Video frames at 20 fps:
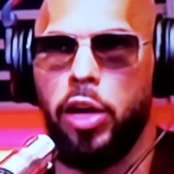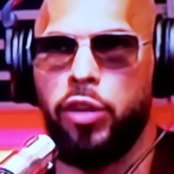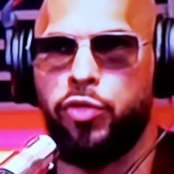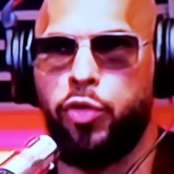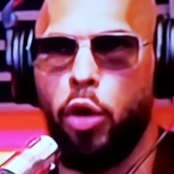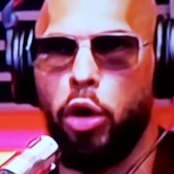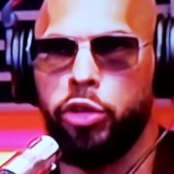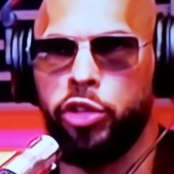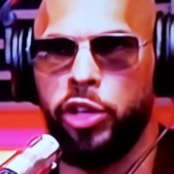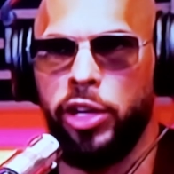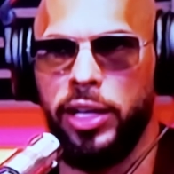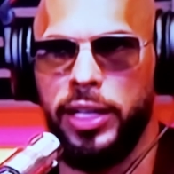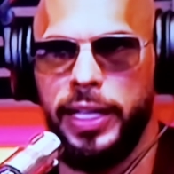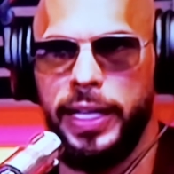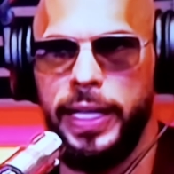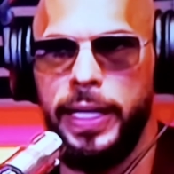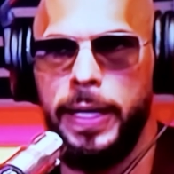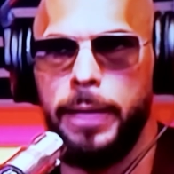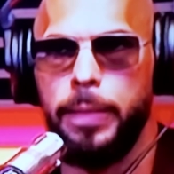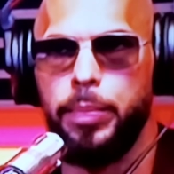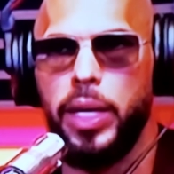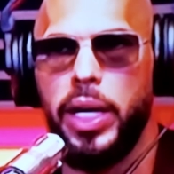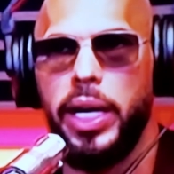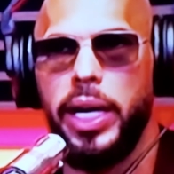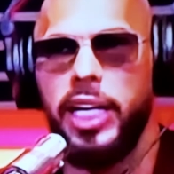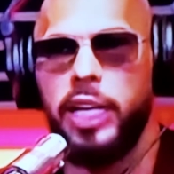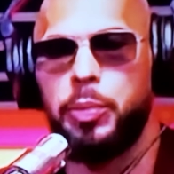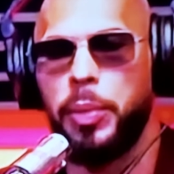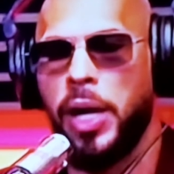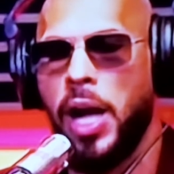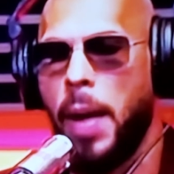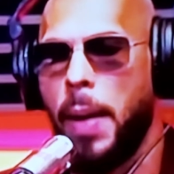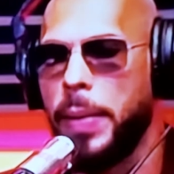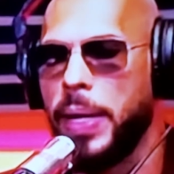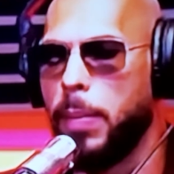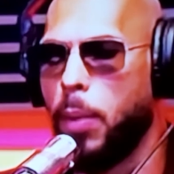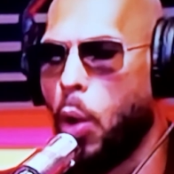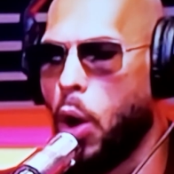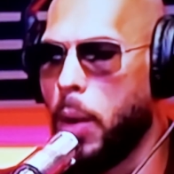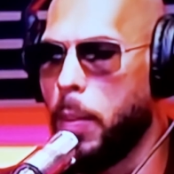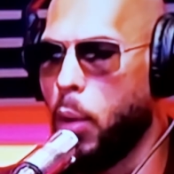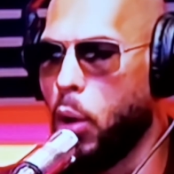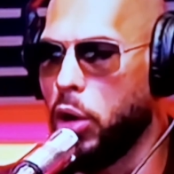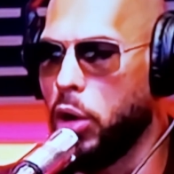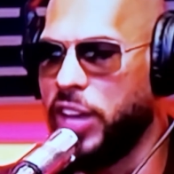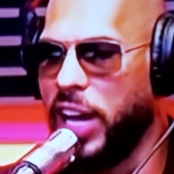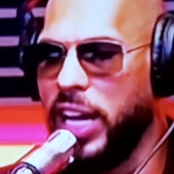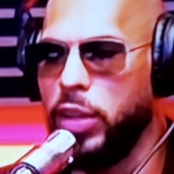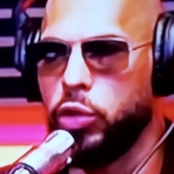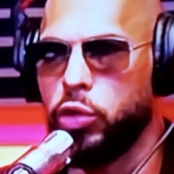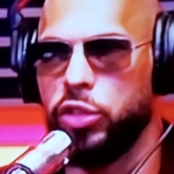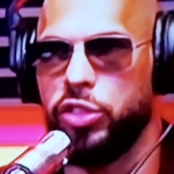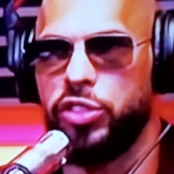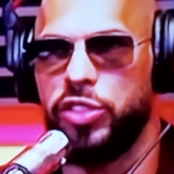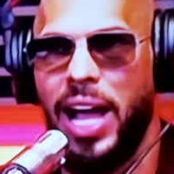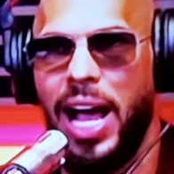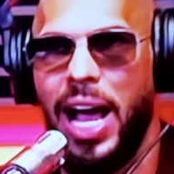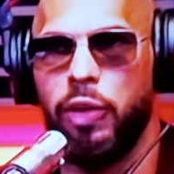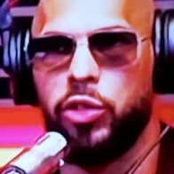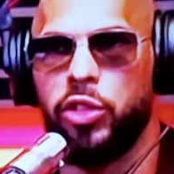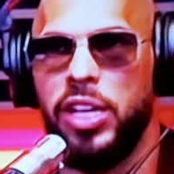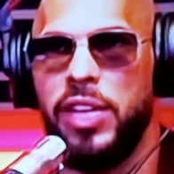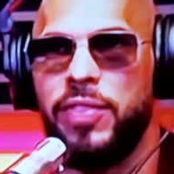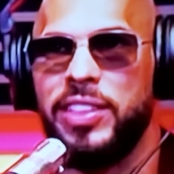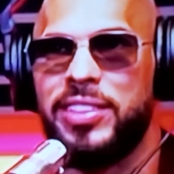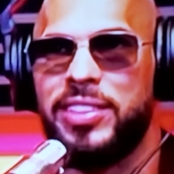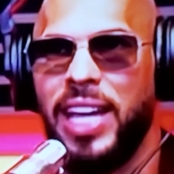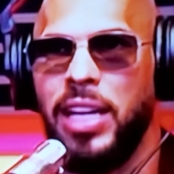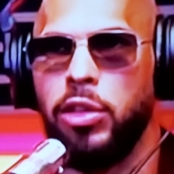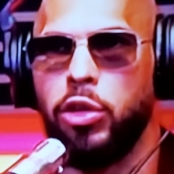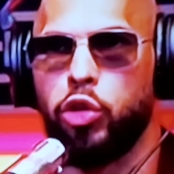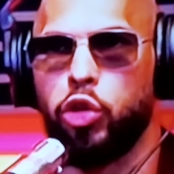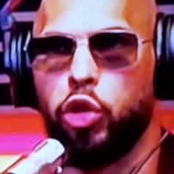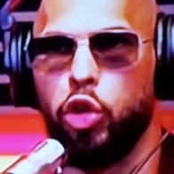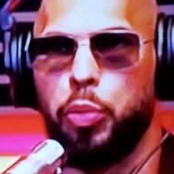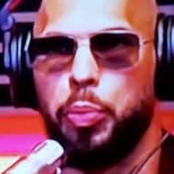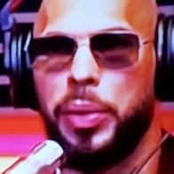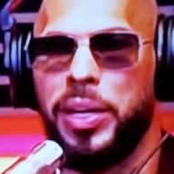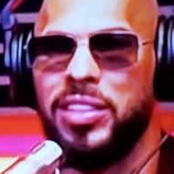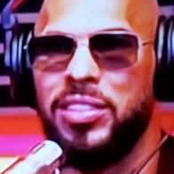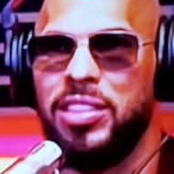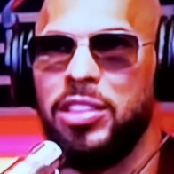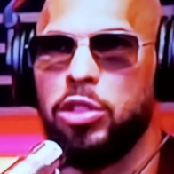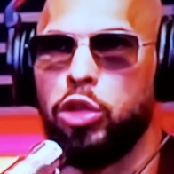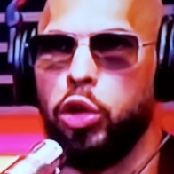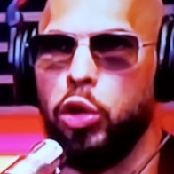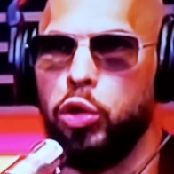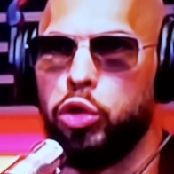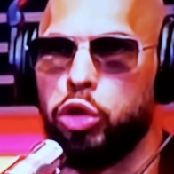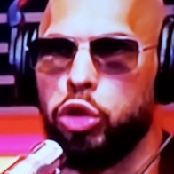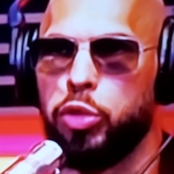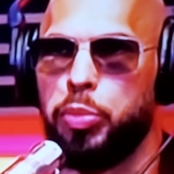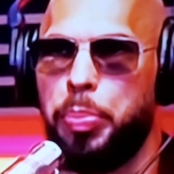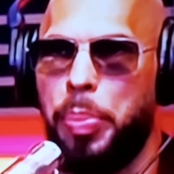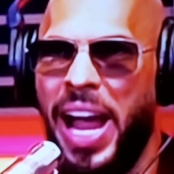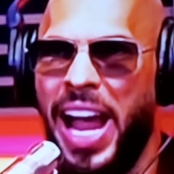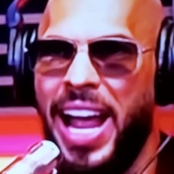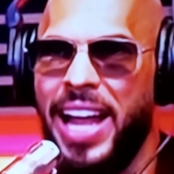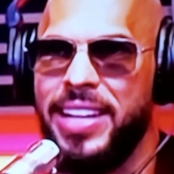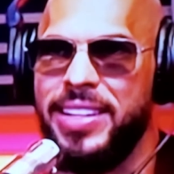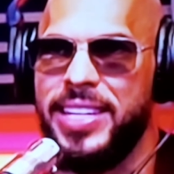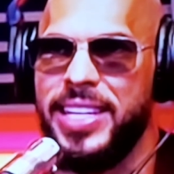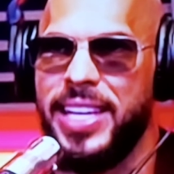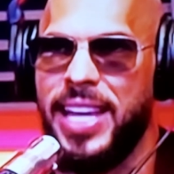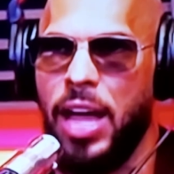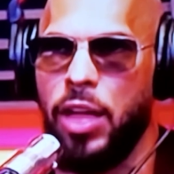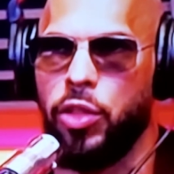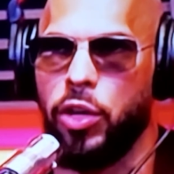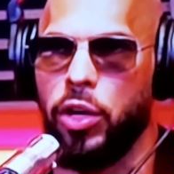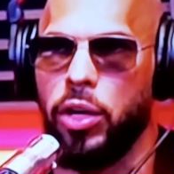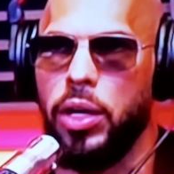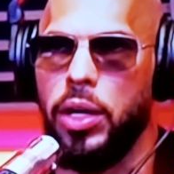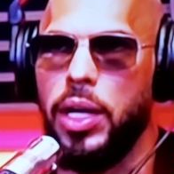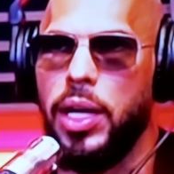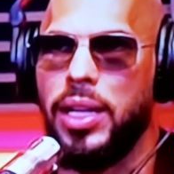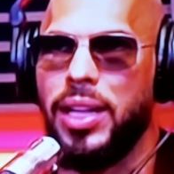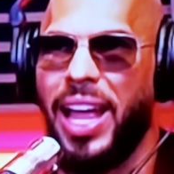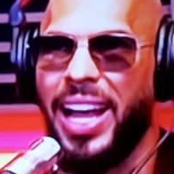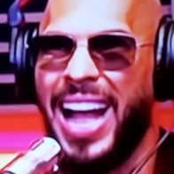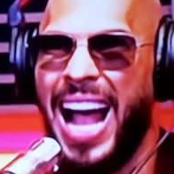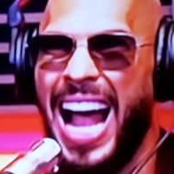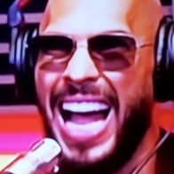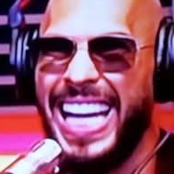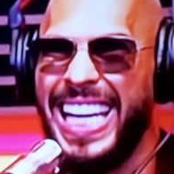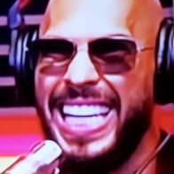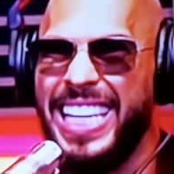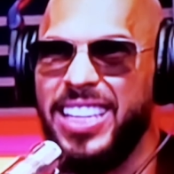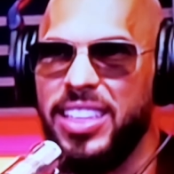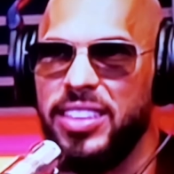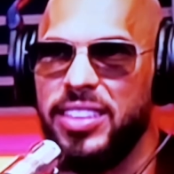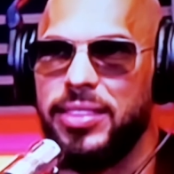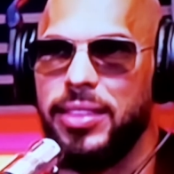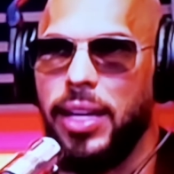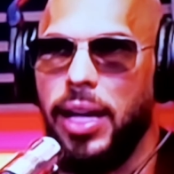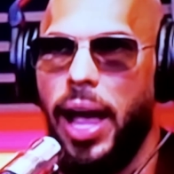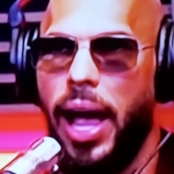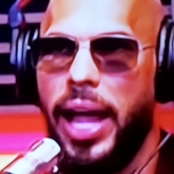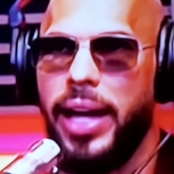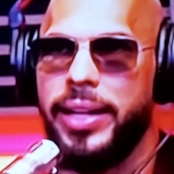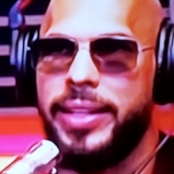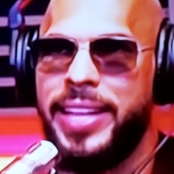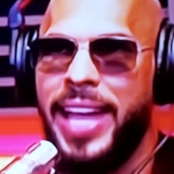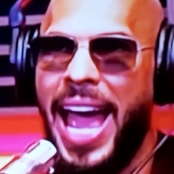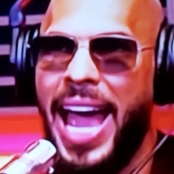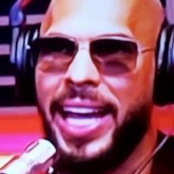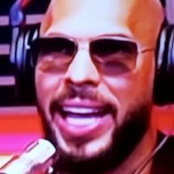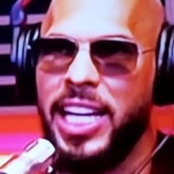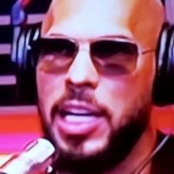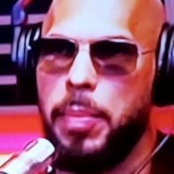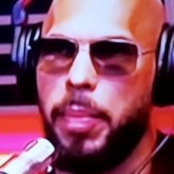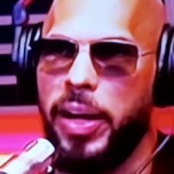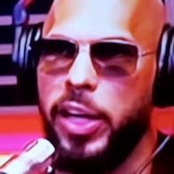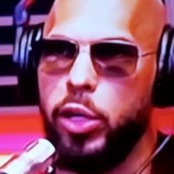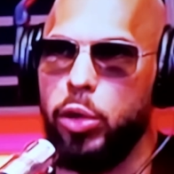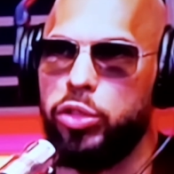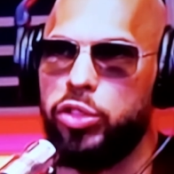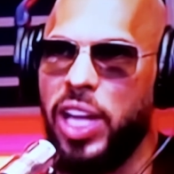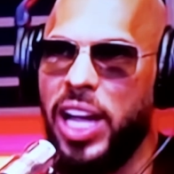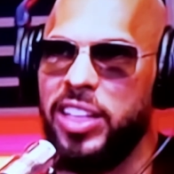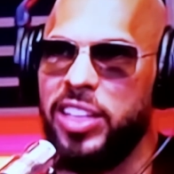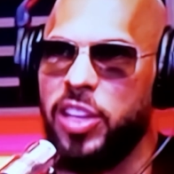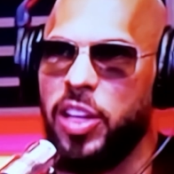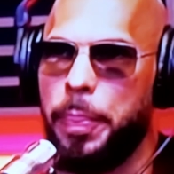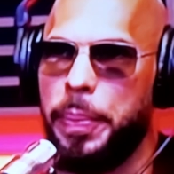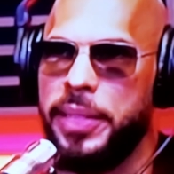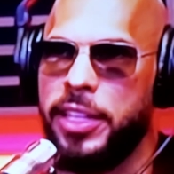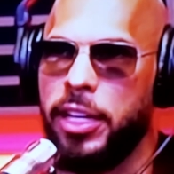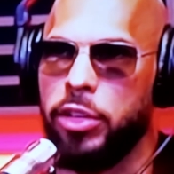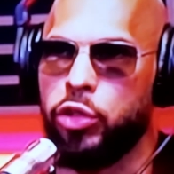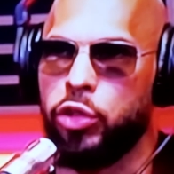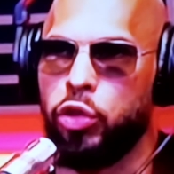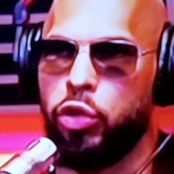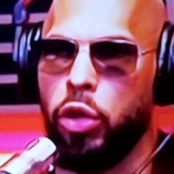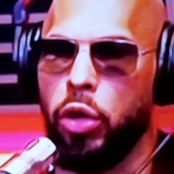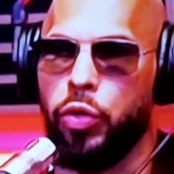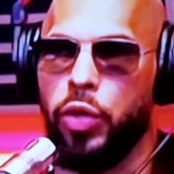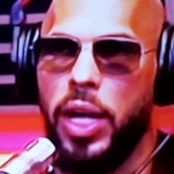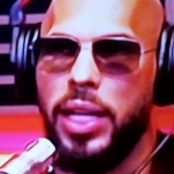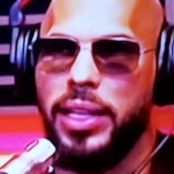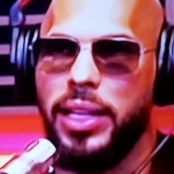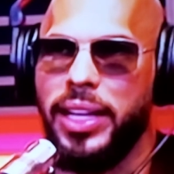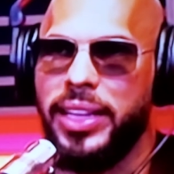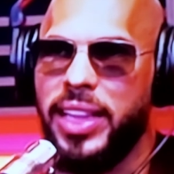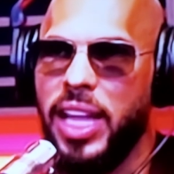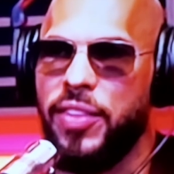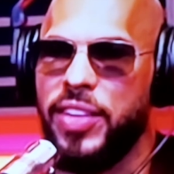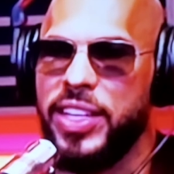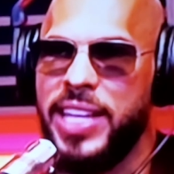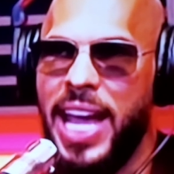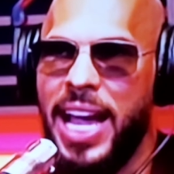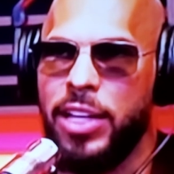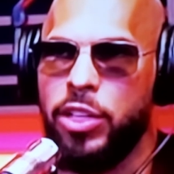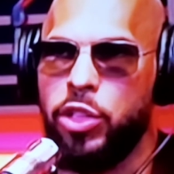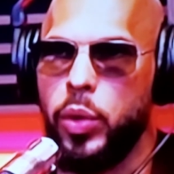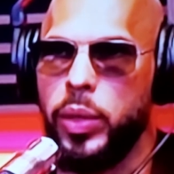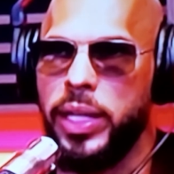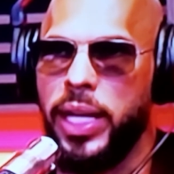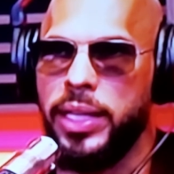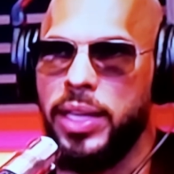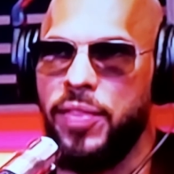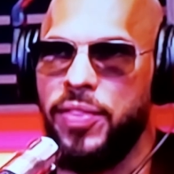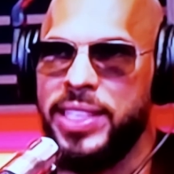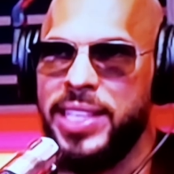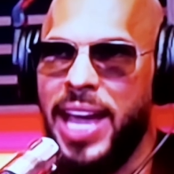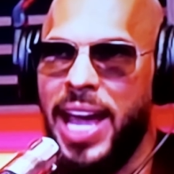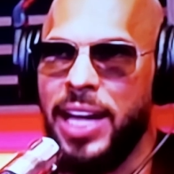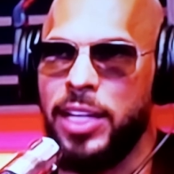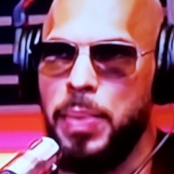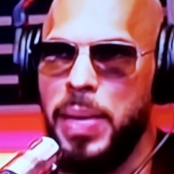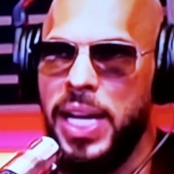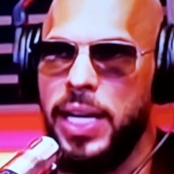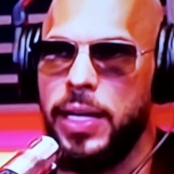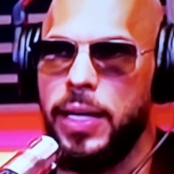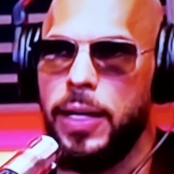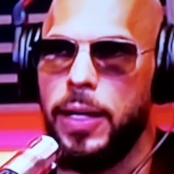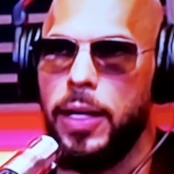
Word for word: And unfortunately, it's becoming more and more dangerous now to even say the truth because these losers band together like hyenas and attack anybody who stands up and tells the truth, like they've attacked you and like they've attacked